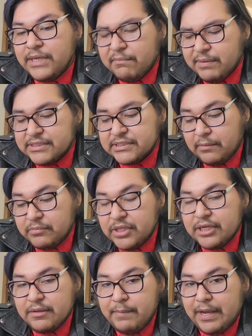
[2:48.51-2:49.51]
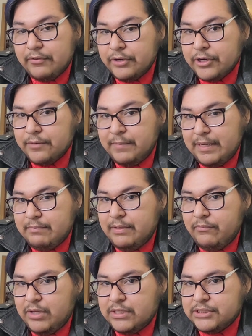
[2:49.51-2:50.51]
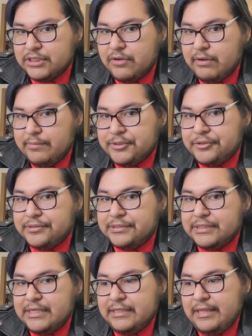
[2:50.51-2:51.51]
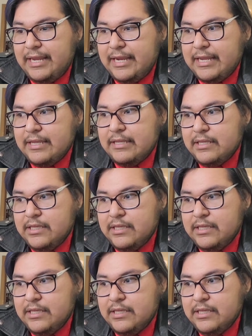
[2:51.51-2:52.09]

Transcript: But something about her made me want to go up to her and like,